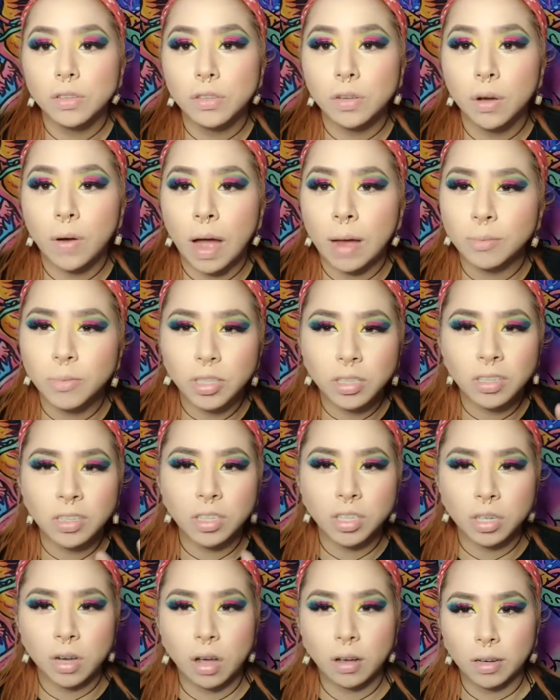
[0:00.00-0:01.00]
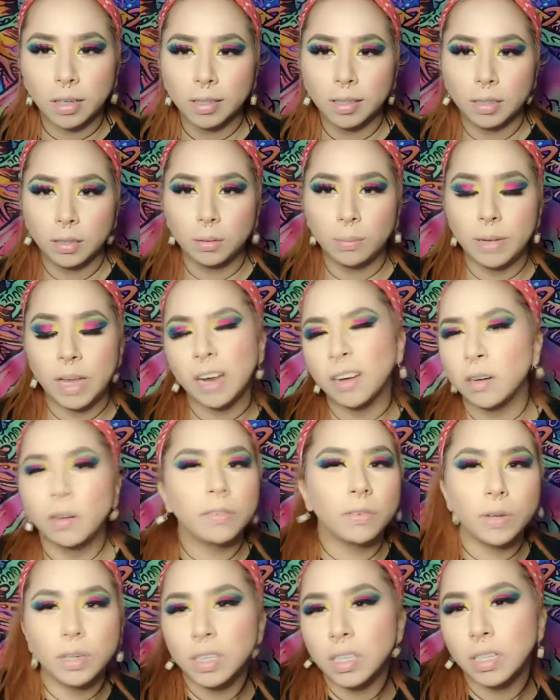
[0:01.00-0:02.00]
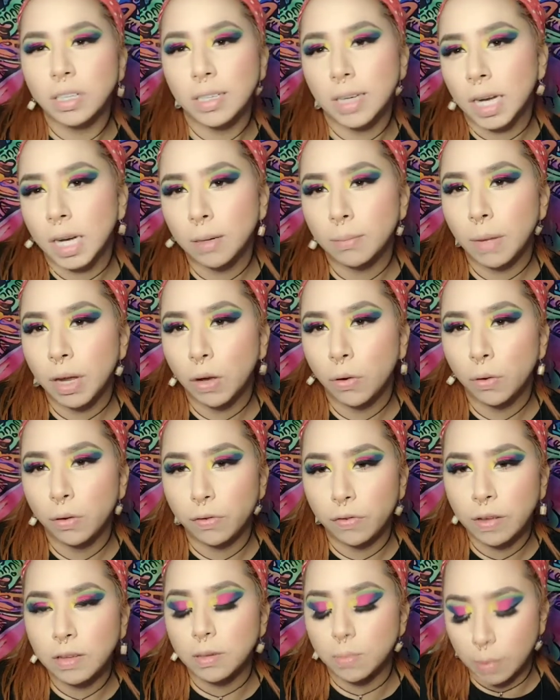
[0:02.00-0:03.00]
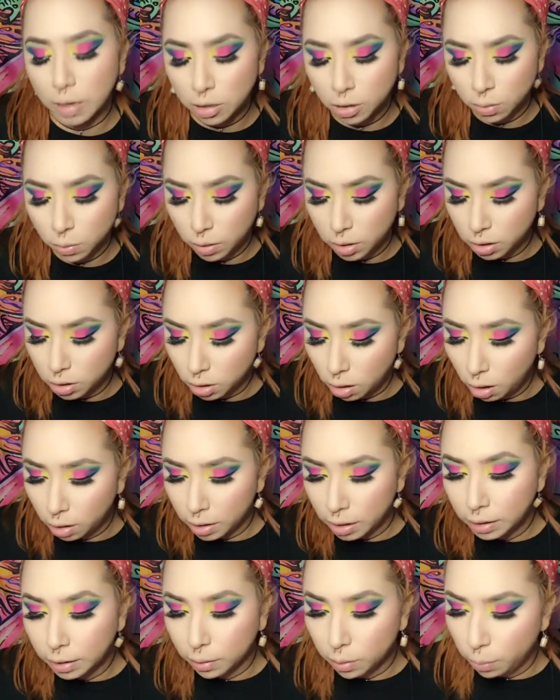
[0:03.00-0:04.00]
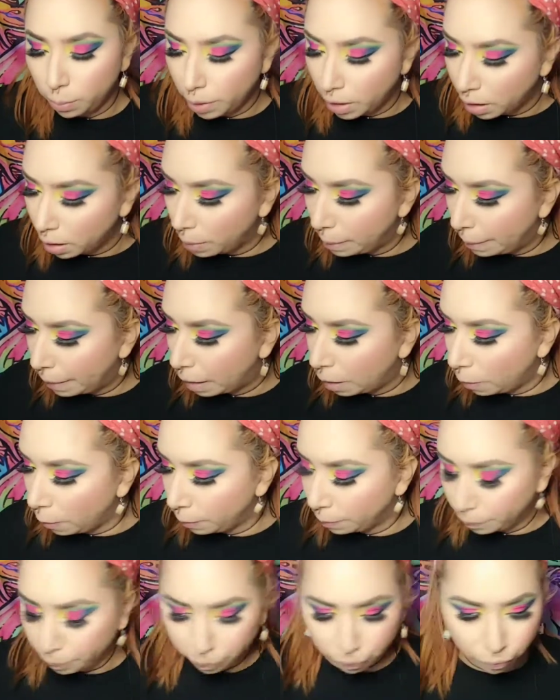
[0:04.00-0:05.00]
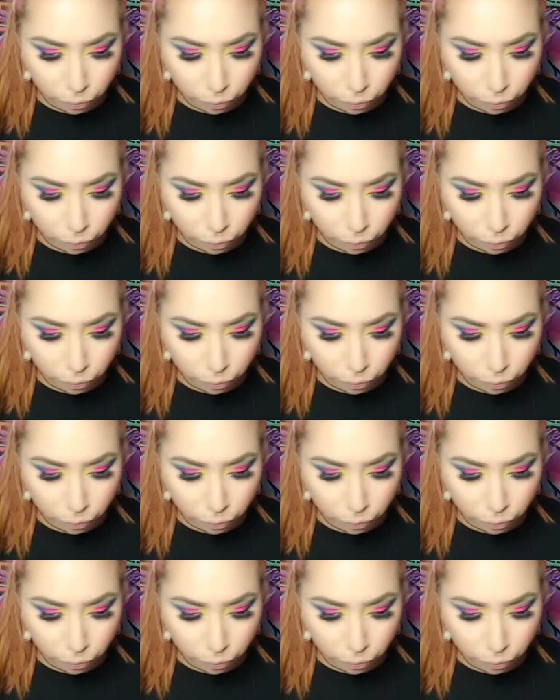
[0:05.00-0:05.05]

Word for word: So I'm just going to talk a little bit. I know I've already done my whole face, but I just want to talk a little bit about